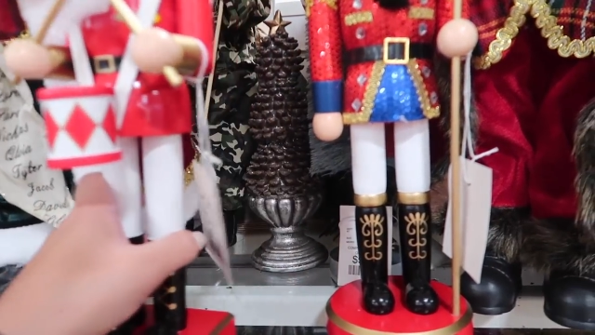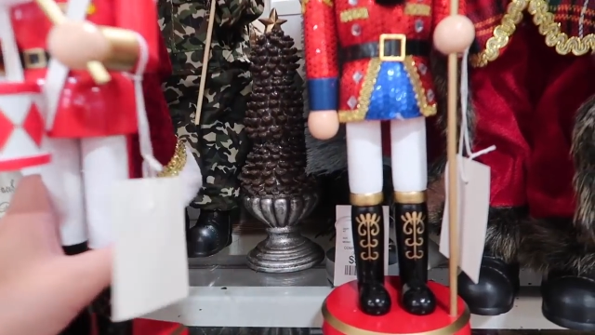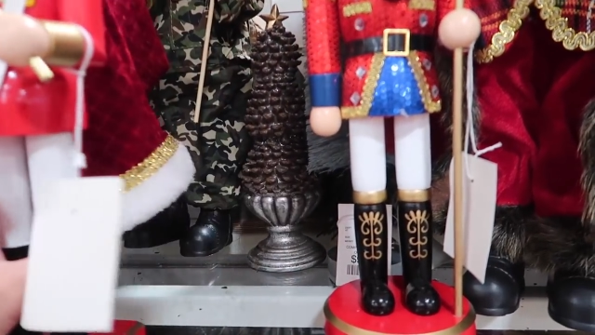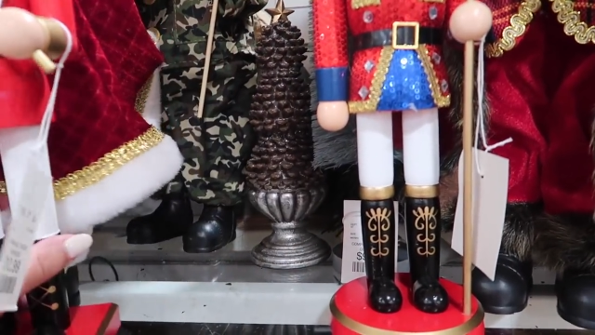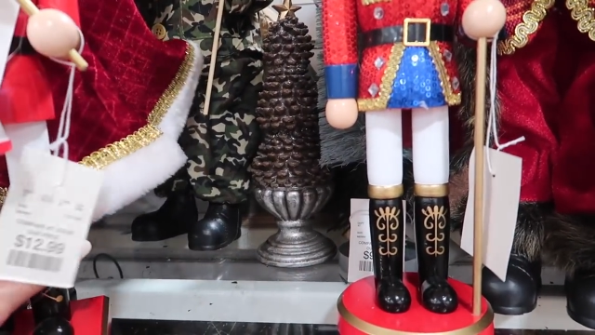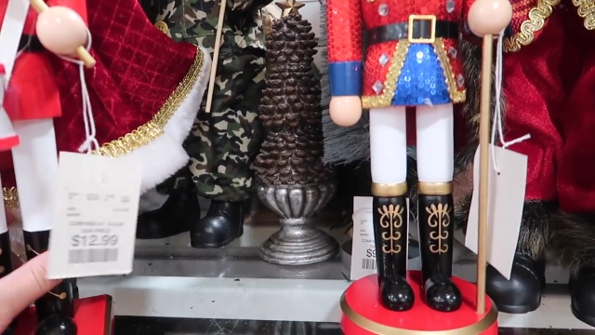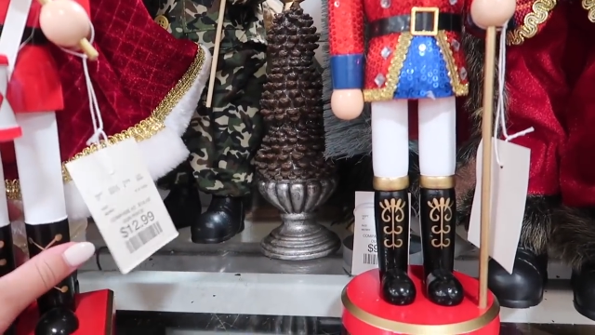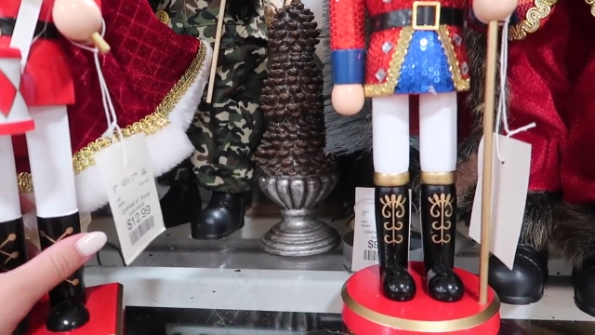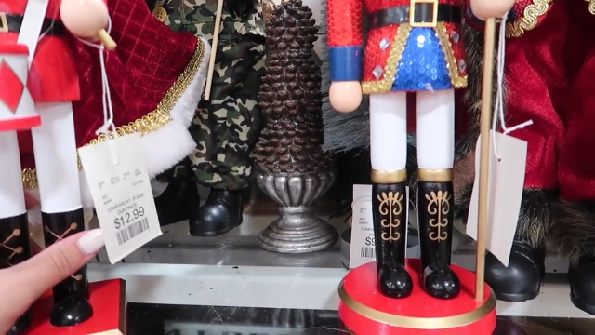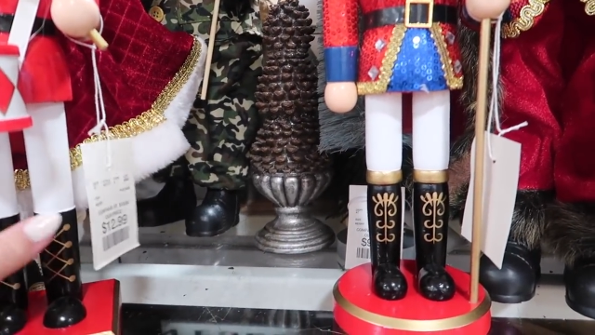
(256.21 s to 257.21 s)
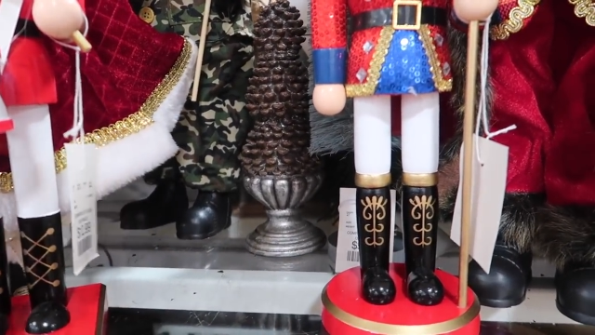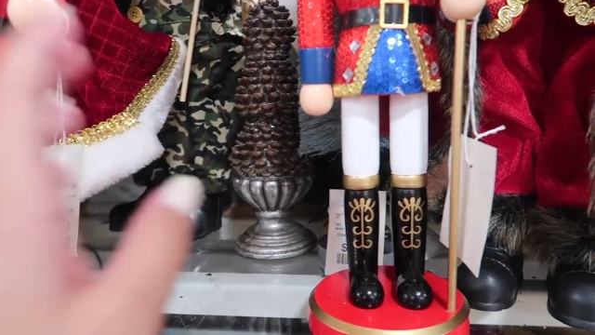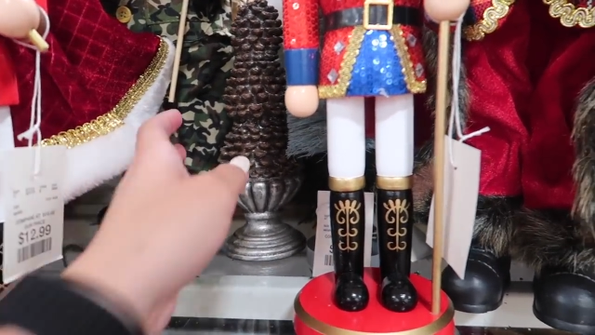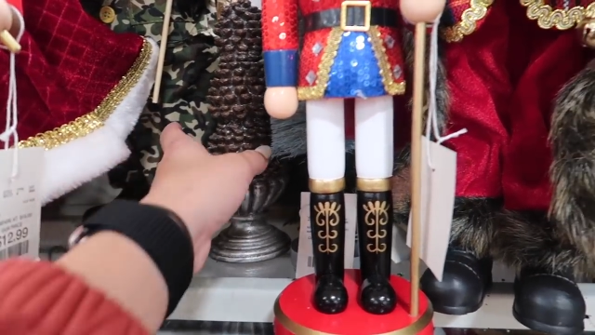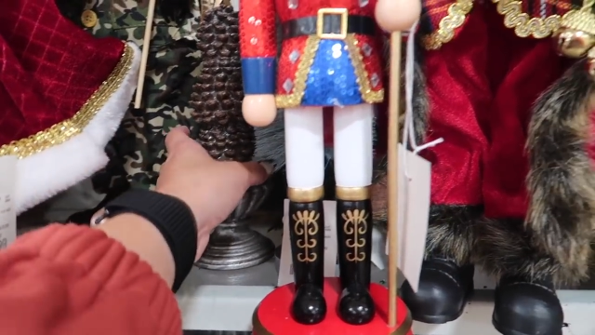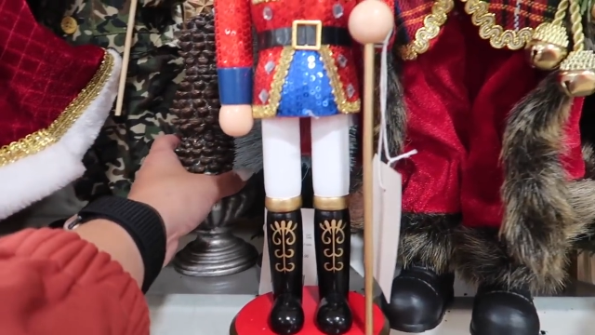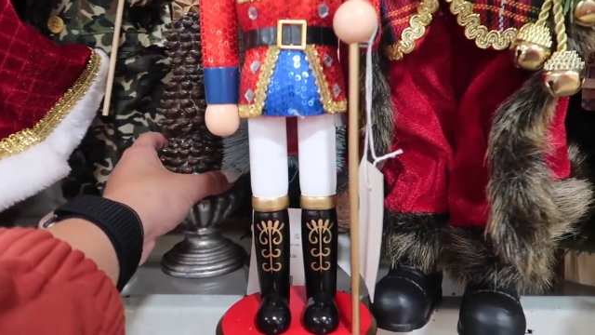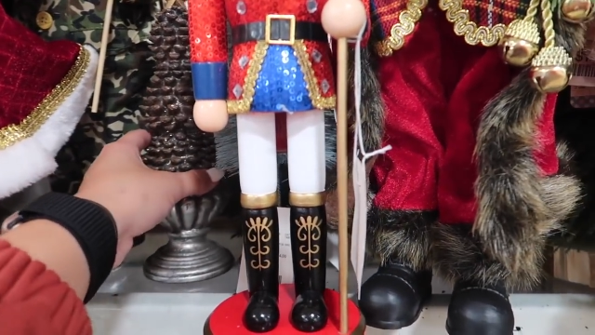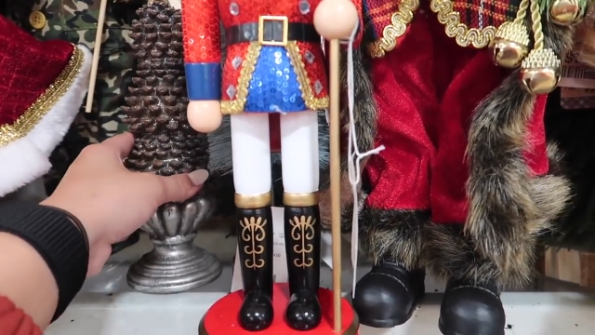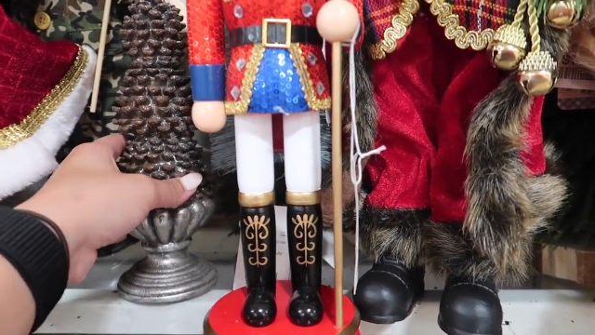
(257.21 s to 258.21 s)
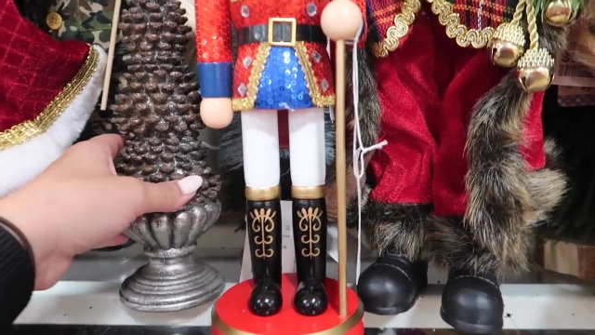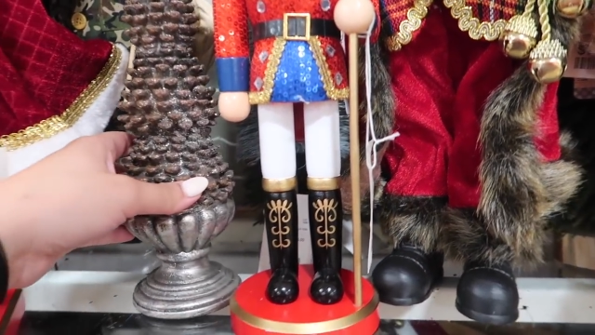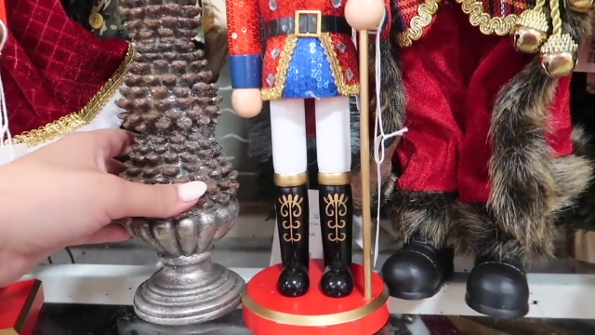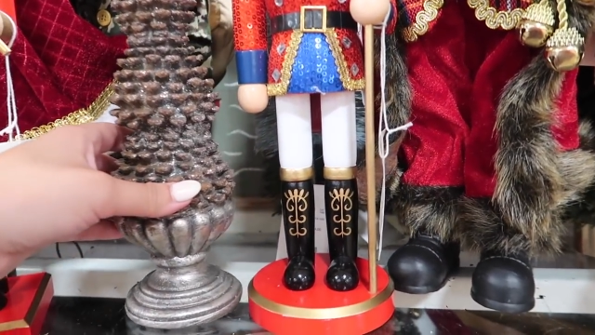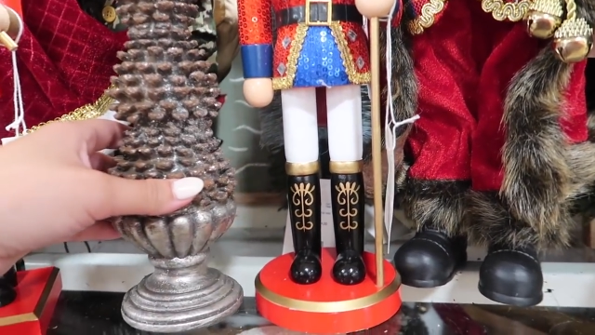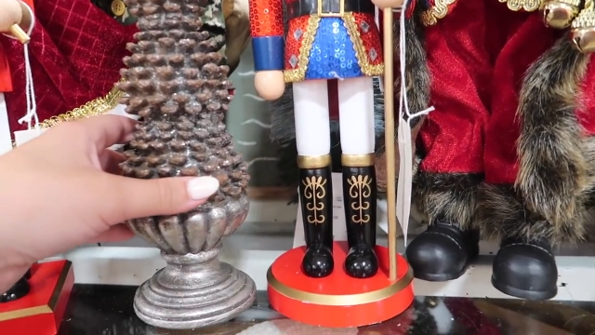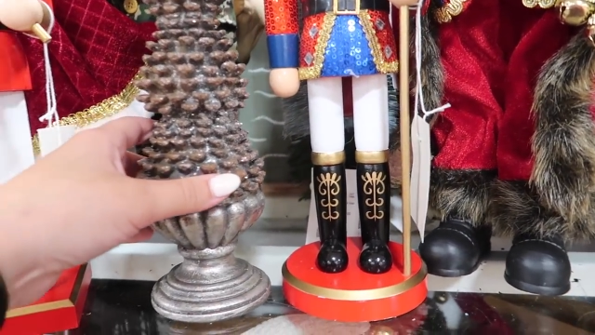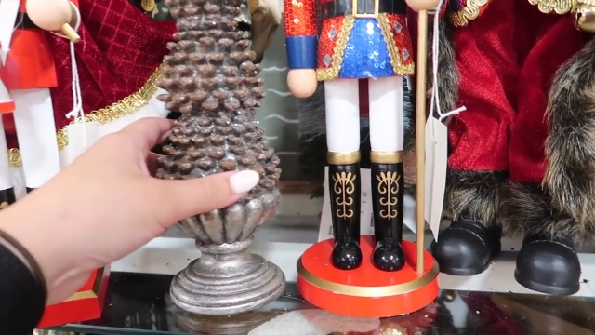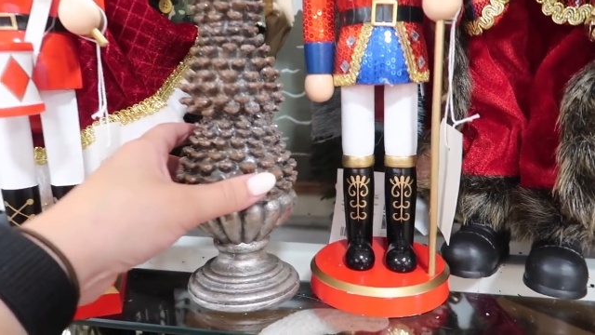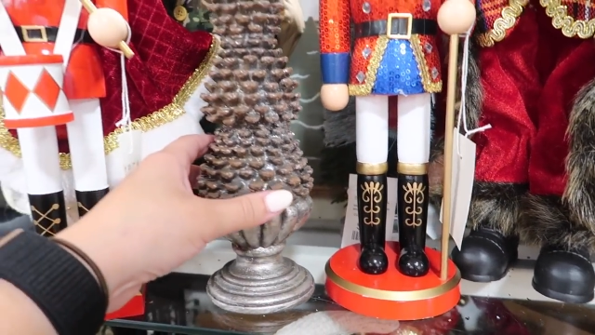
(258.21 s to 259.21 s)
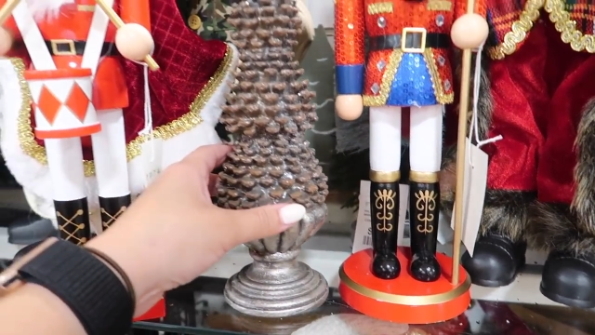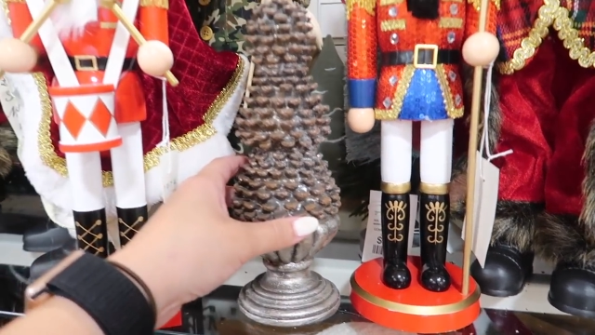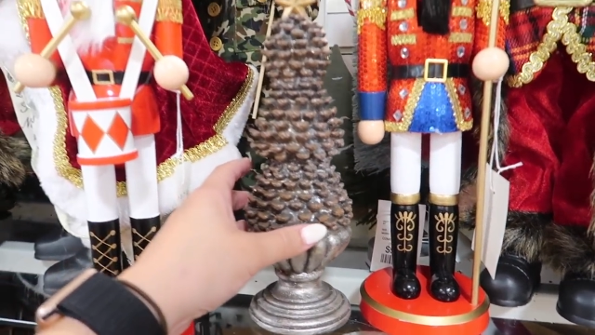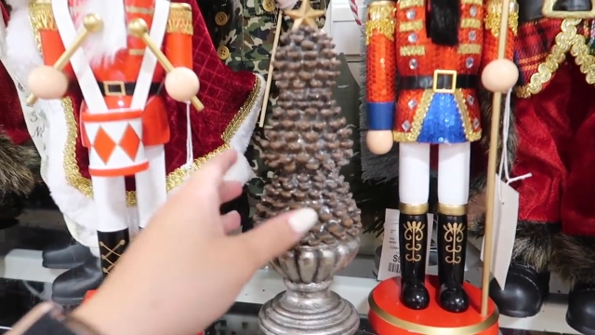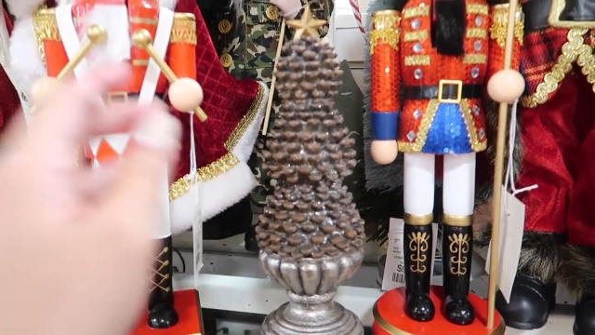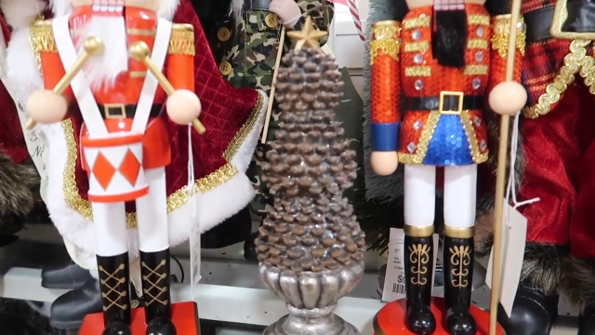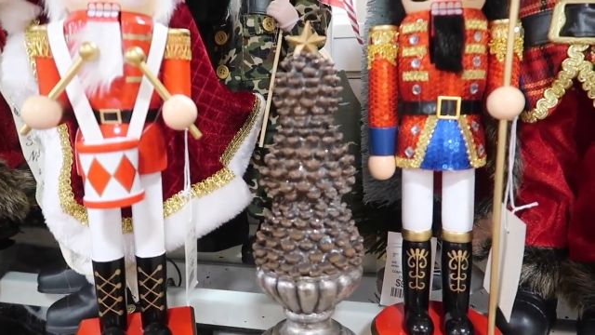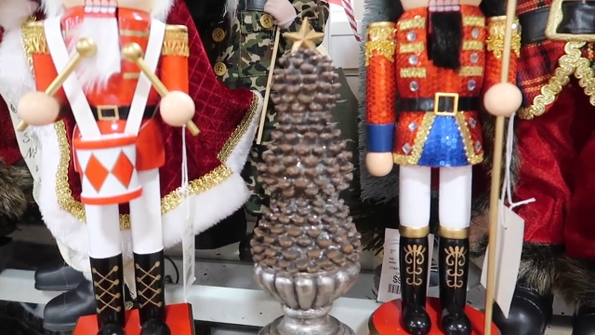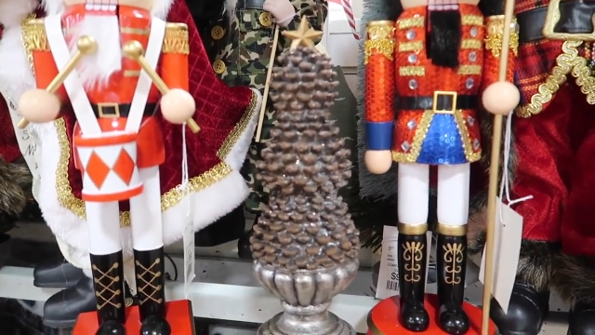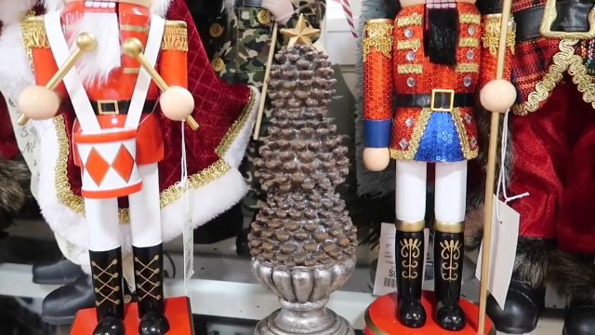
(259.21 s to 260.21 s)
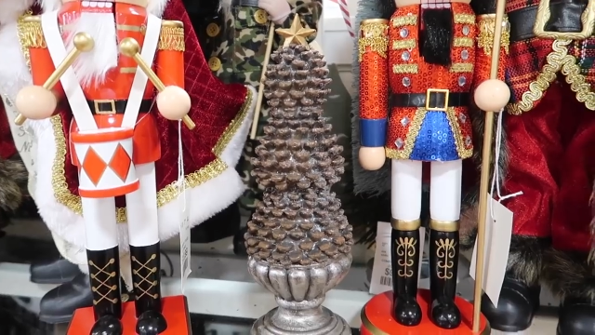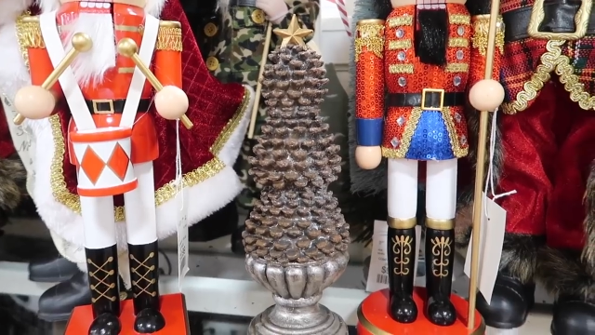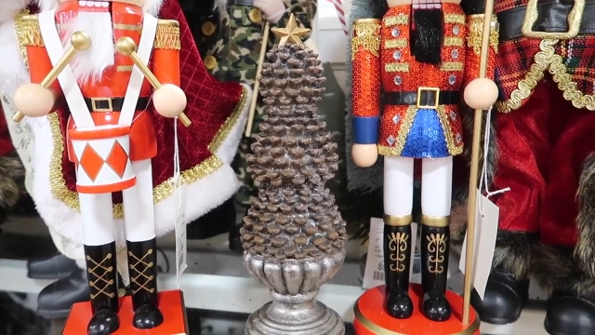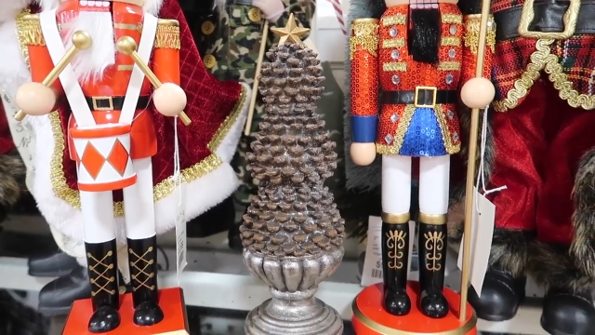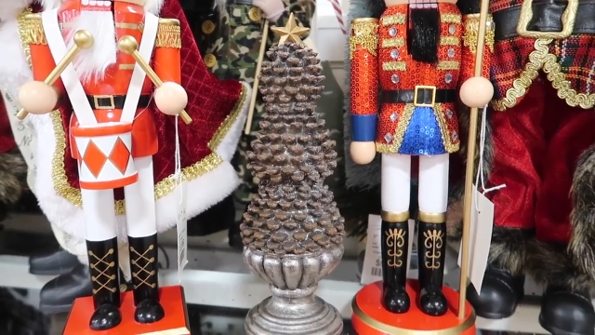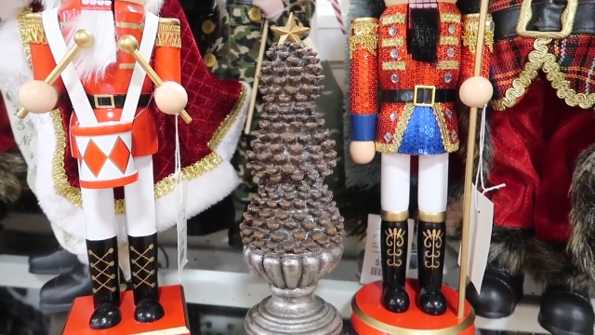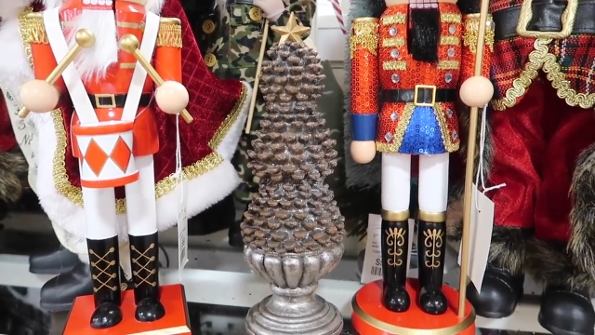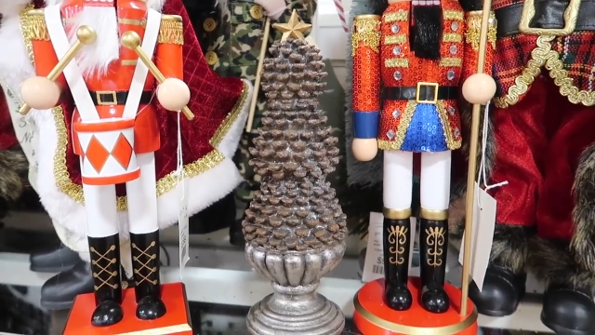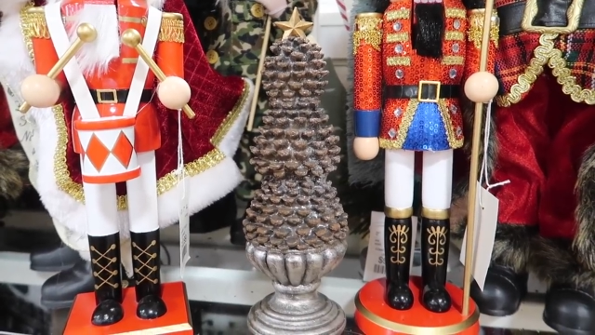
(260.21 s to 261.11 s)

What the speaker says: Nobody's mouth can be seen.